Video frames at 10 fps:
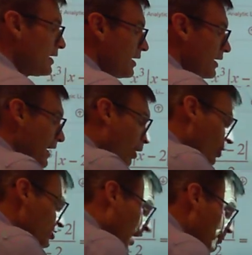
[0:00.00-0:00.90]
And now
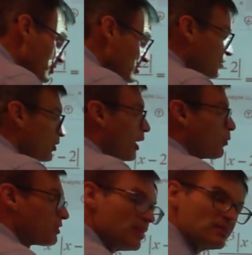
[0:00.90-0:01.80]
our job is to figure out
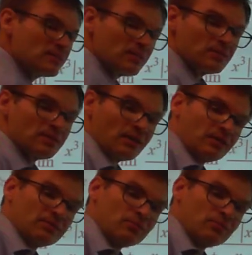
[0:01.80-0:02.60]
what this is, and then